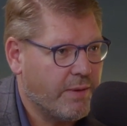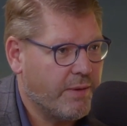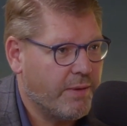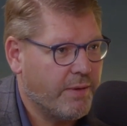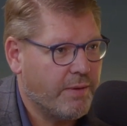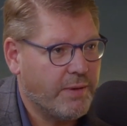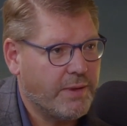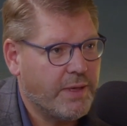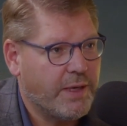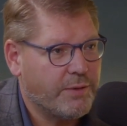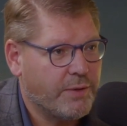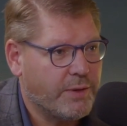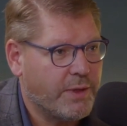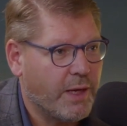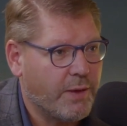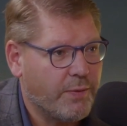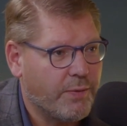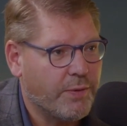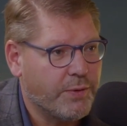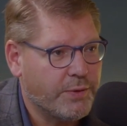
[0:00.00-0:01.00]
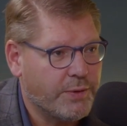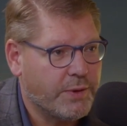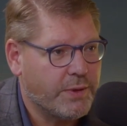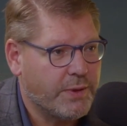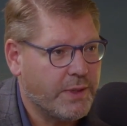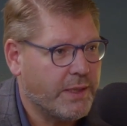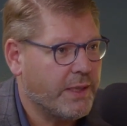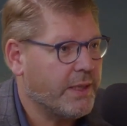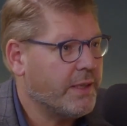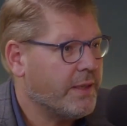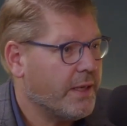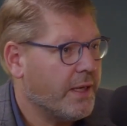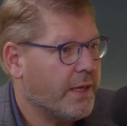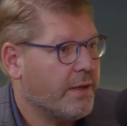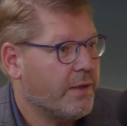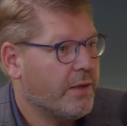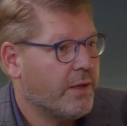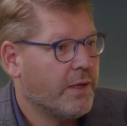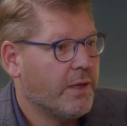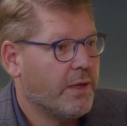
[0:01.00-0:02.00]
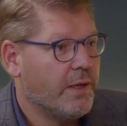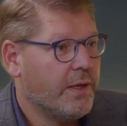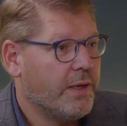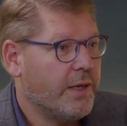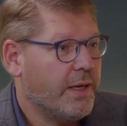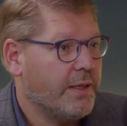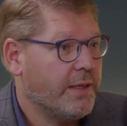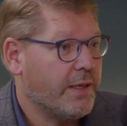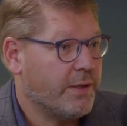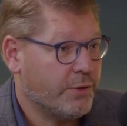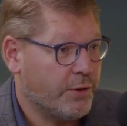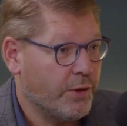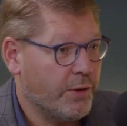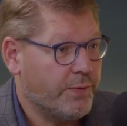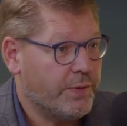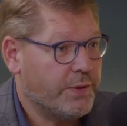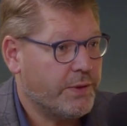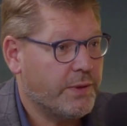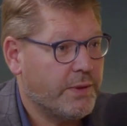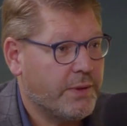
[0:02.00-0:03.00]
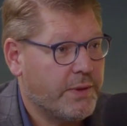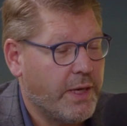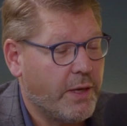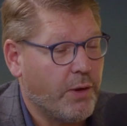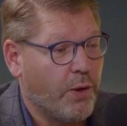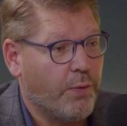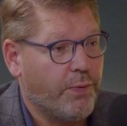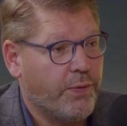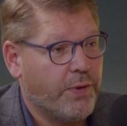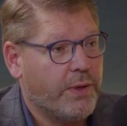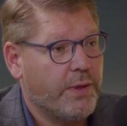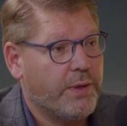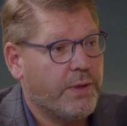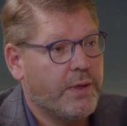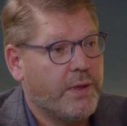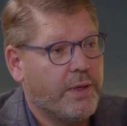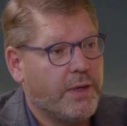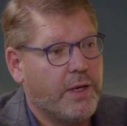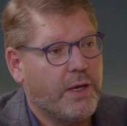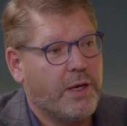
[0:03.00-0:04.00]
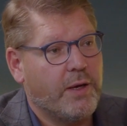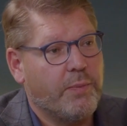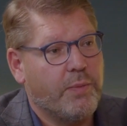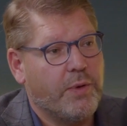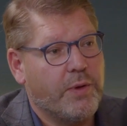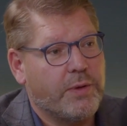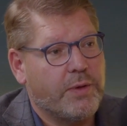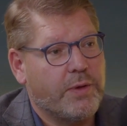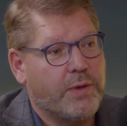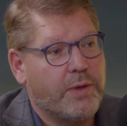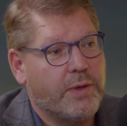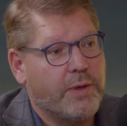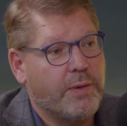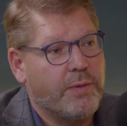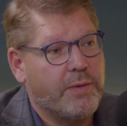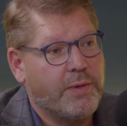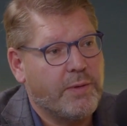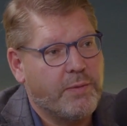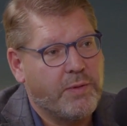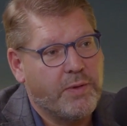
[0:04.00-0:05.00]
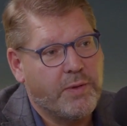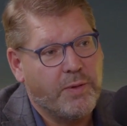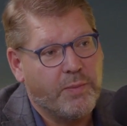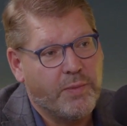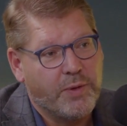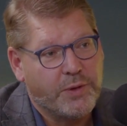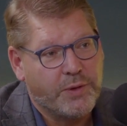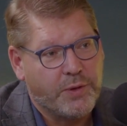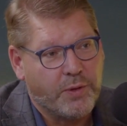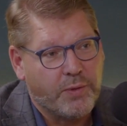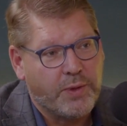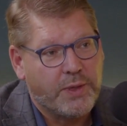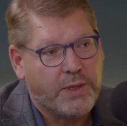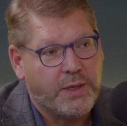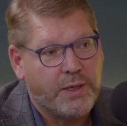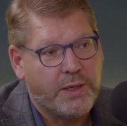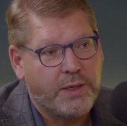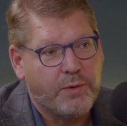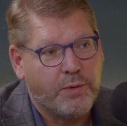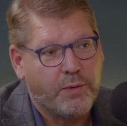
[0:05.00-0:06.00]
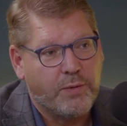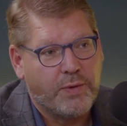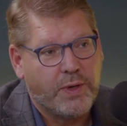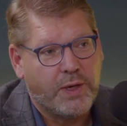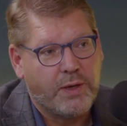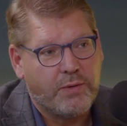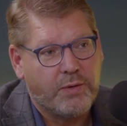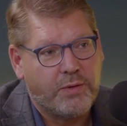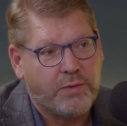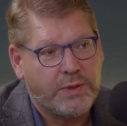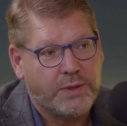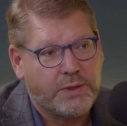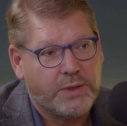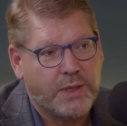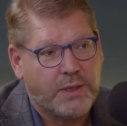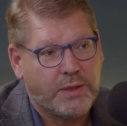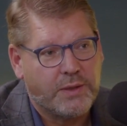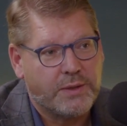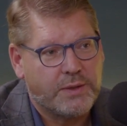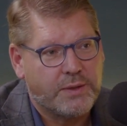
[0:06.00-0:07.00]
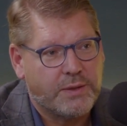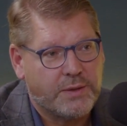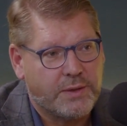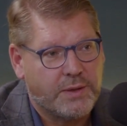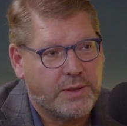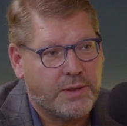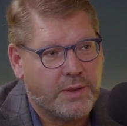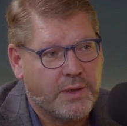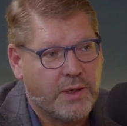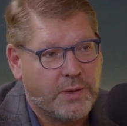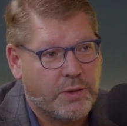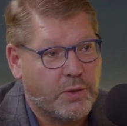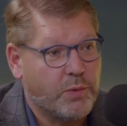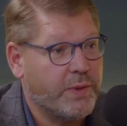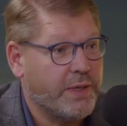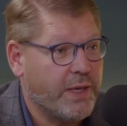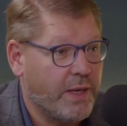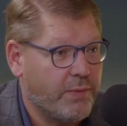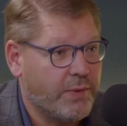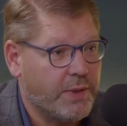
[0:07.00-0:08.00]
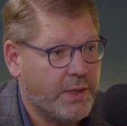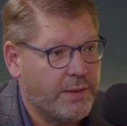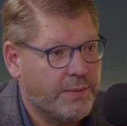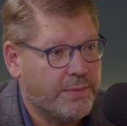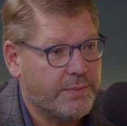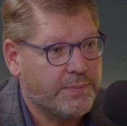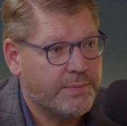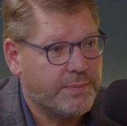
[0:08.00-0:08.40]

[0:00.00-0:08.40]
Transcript: There is a diversity in their service they offer, but the majority of our resellers are doing everything.